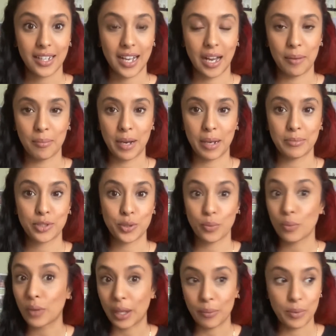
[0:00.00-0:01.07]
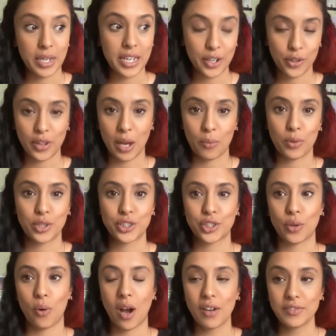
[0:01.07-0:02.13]
Um, I'm sure like we hear that word
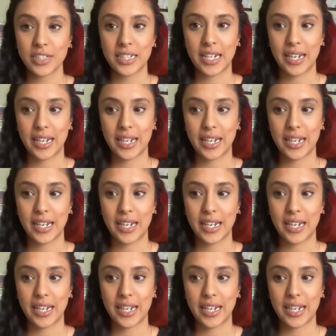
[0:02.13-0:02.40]
so often,